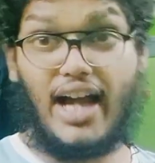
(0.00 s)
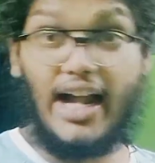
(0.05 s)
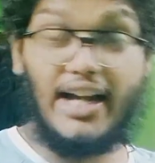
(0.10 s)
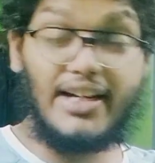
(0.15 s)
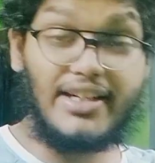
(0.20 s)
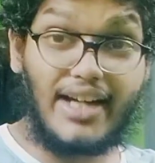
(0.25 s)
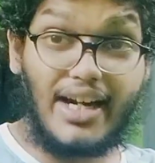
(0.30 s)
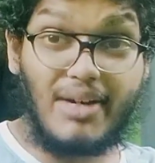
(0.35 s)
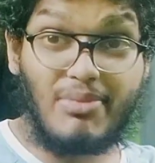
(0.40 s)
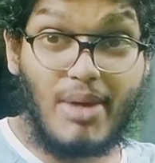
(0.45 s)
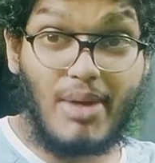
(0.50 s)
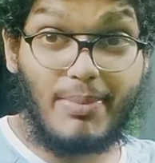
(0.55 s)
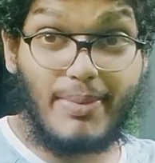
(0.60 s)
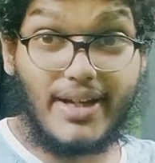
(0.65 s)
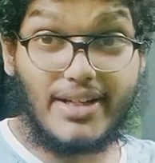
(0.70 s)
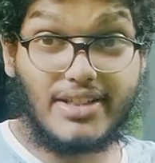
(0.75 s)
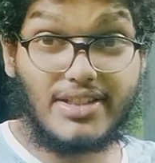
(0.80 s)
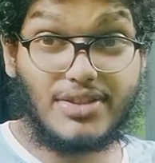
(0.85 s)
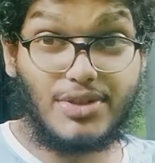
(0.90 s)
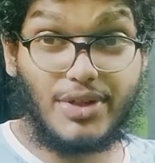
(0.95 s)
I'll try my
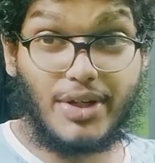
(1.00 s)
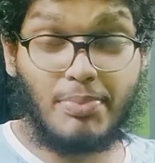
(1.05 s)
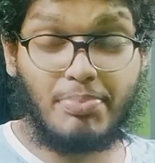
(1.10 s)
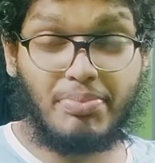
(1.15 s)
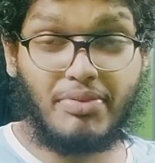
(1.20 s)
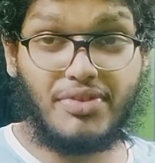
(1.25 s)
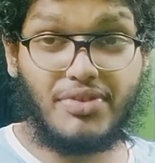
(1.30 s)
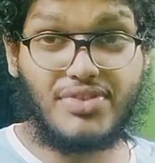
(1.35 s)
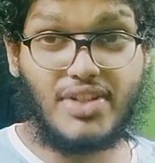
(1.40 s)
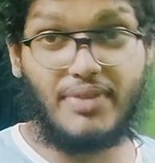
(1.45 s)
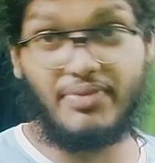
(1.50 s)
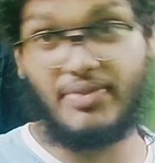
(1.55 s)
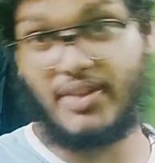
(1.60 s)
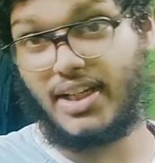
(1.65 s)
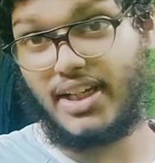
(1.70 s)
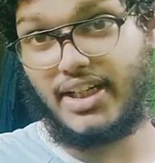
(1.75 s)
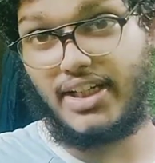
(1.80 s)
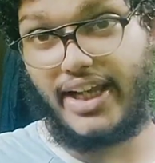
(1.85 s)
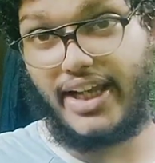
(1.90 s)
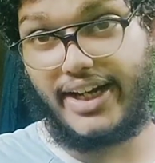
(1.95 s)
best to improve
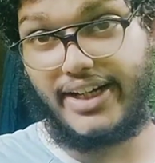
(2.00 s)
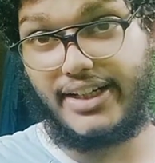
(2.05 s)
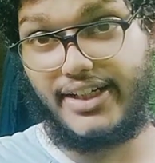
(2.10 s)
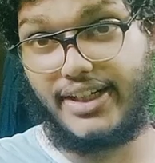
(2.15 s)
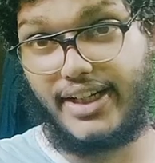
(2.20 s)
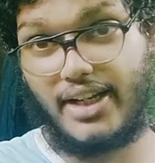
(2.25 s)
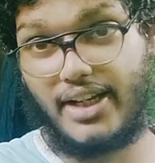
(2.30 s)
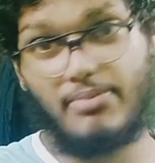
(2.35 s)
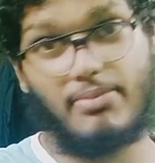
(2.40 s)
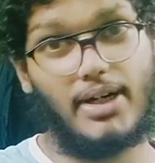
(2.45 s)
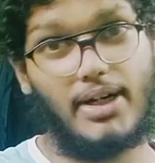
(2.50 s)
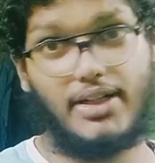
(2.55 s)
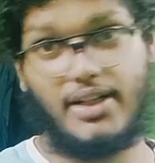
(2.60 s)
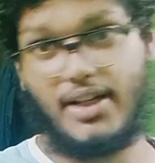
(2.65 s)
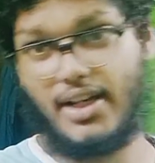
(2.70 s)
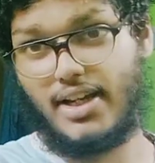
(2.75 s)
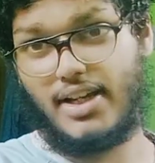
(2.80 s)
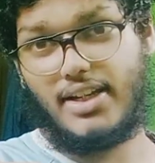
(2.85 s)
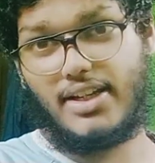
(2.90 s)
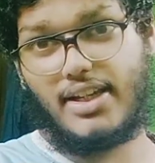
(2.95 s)
something in the editing,
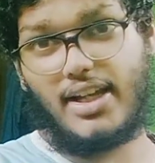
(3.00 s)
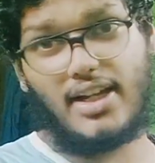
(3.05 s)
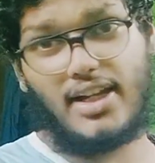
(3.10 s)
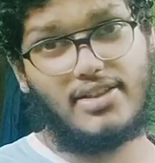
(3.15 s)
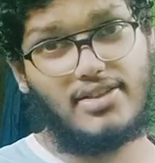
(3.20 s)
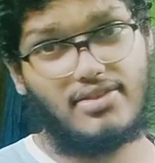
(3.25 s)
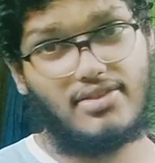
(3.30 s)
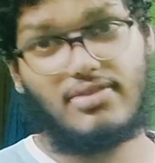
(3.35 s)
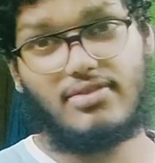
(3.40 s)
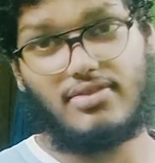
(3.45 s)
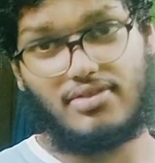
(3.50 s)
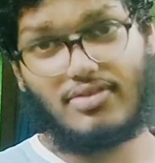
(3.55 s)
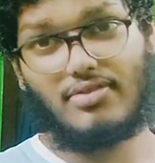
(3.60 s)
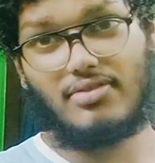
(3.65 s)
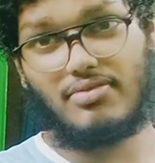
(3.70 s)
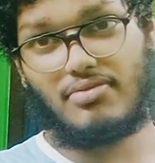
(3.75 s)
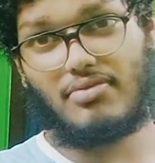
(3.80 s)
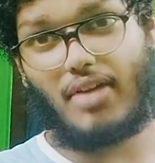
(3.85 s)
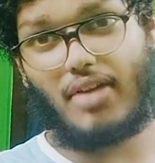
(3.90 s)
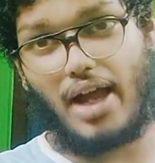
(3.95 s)
but yes,
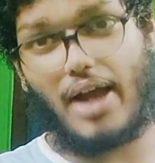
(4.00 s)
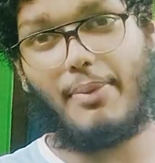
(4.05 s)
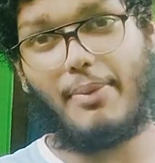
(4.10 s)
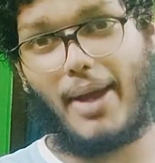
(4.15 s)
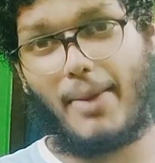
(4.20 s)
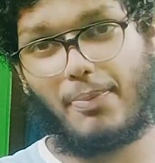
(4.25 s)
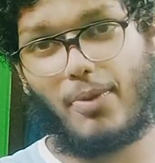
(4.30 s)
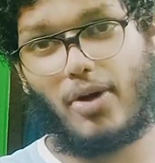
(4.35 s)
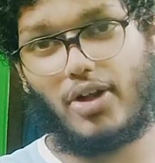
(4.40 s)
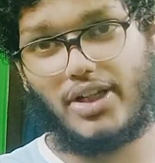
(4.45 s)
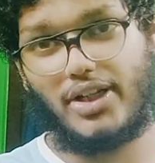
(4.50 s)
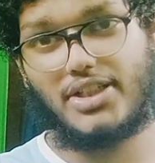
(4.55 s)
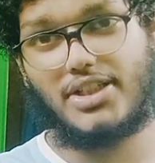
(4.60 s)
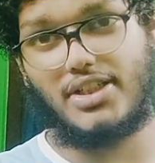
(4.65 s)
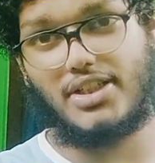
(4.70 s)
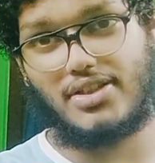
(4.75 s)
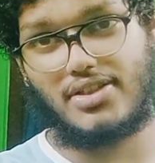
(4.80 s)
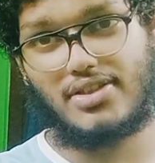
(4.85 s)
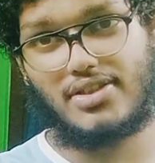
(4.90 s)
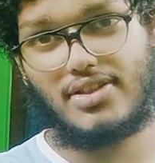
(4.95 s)
my
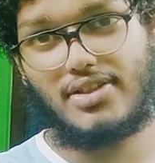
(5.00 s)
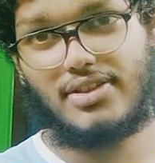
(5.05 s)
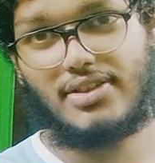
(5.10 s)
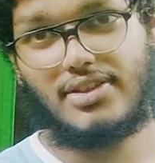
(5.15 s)
apologies.